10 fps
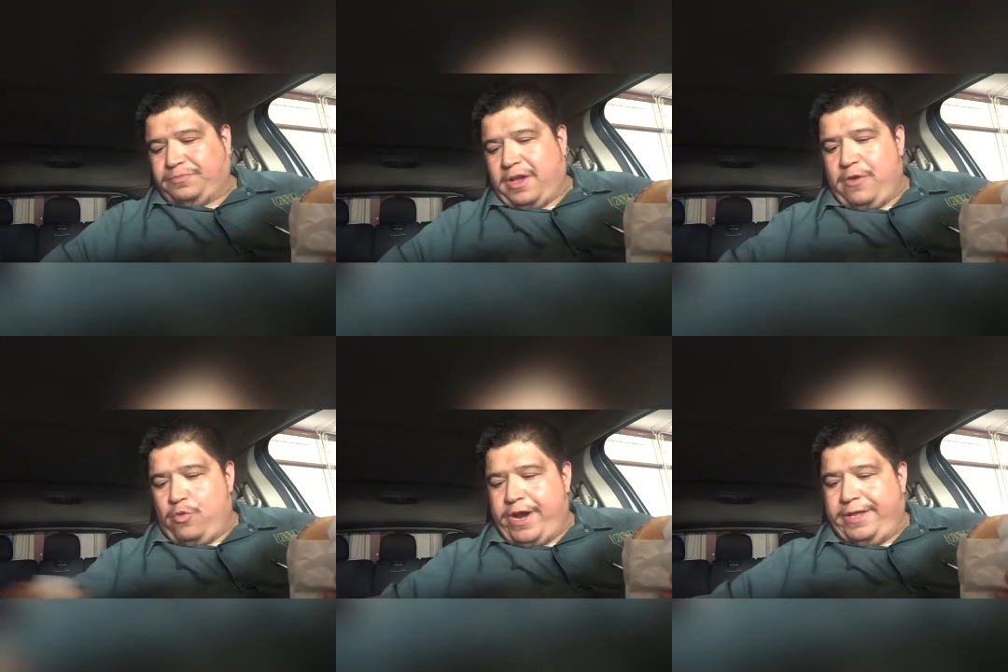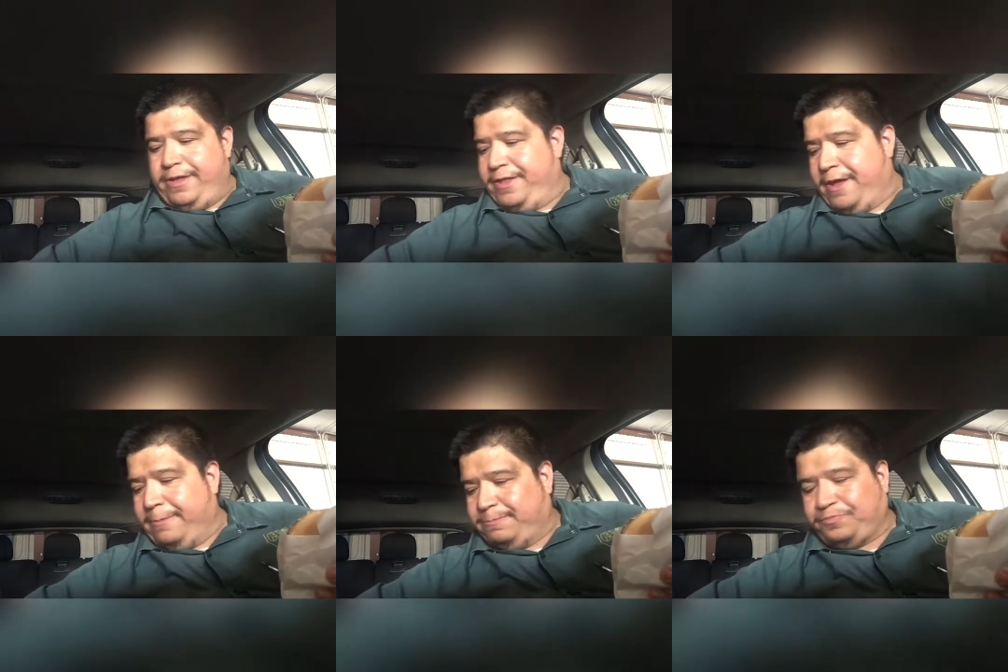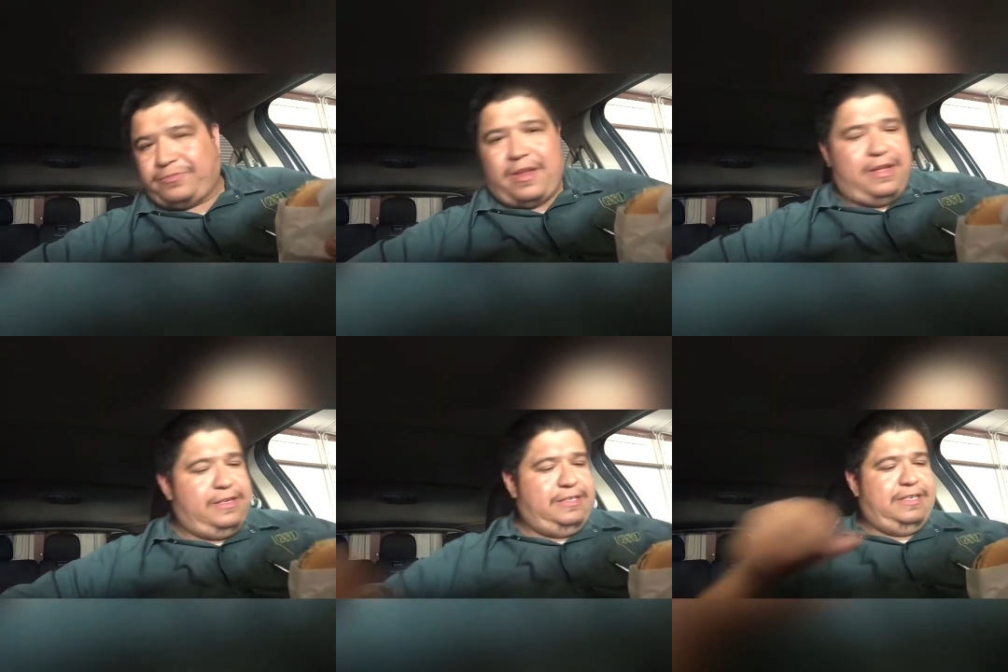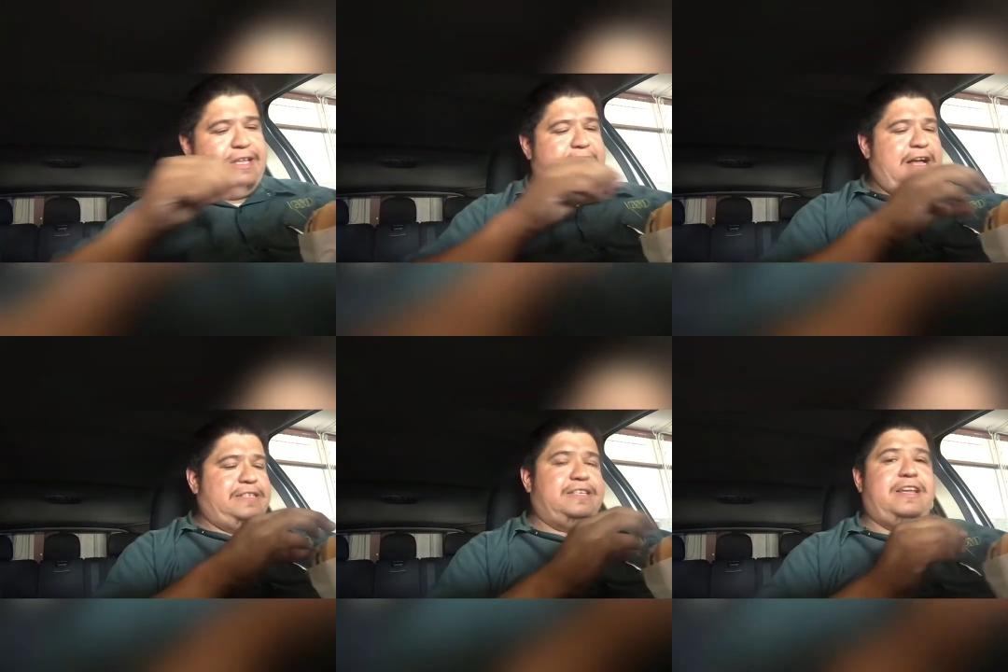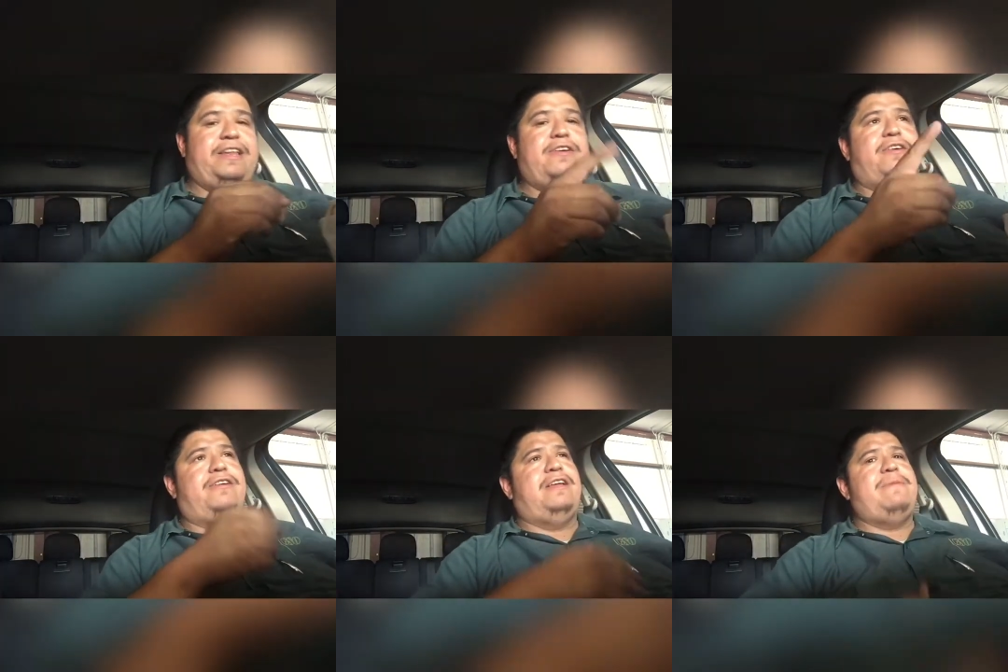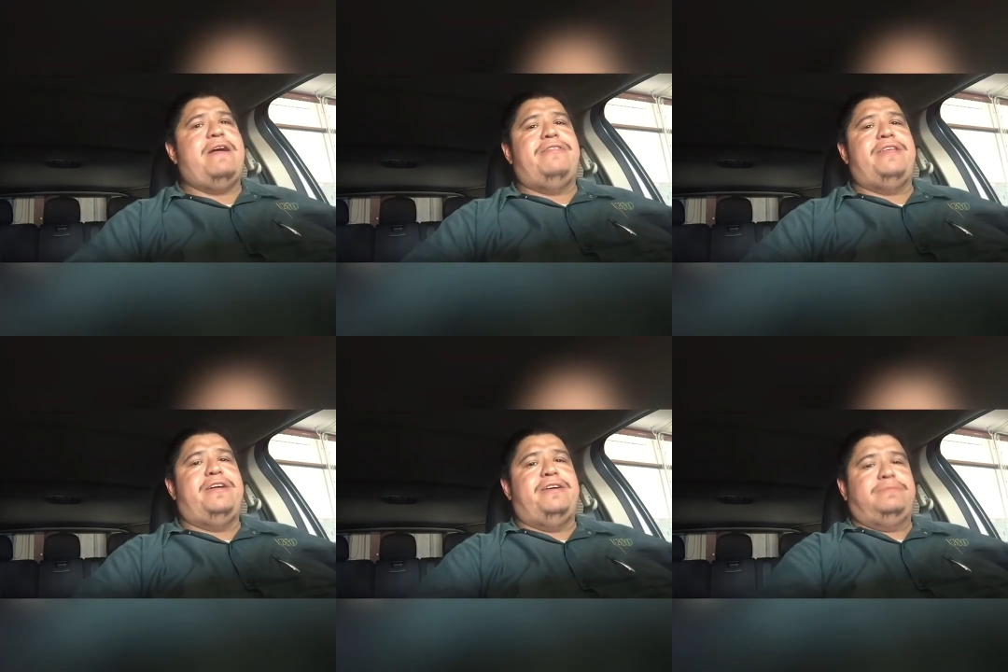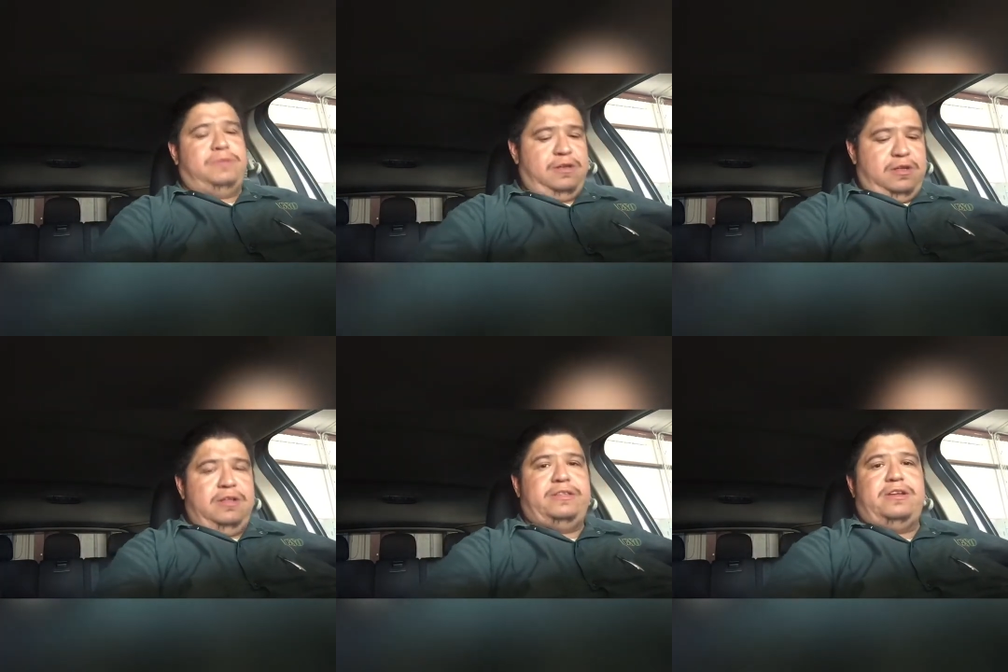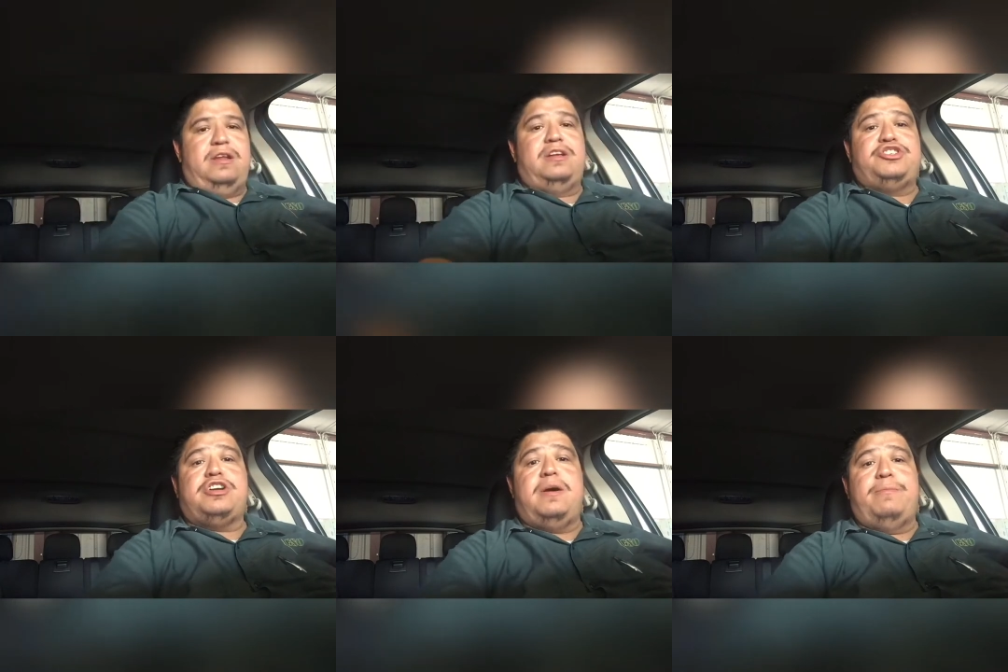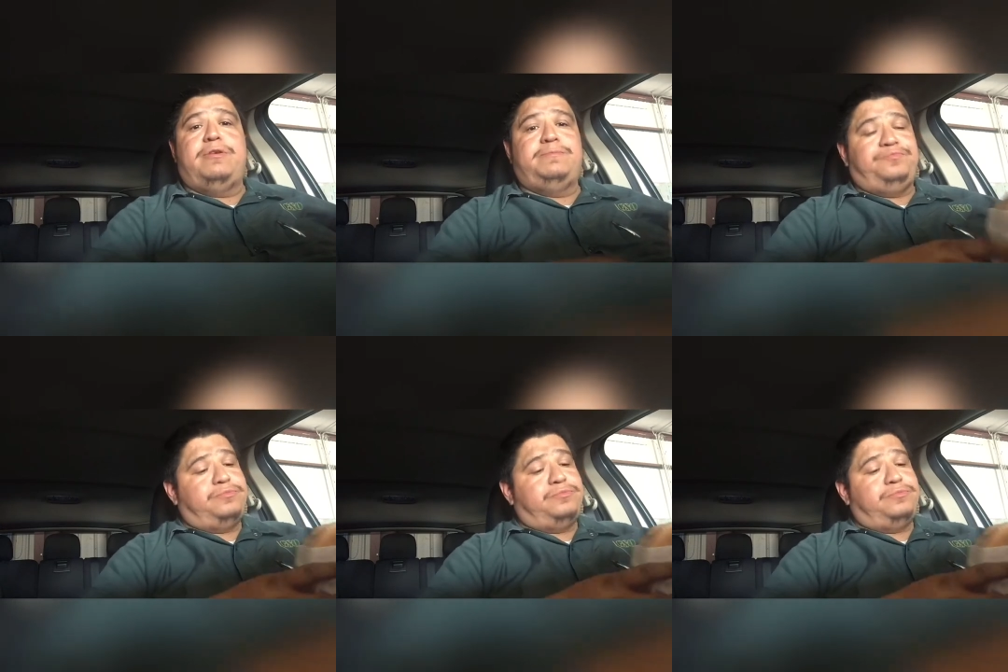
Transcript: I went and I asked the lady, oh, let me have the lunch combo.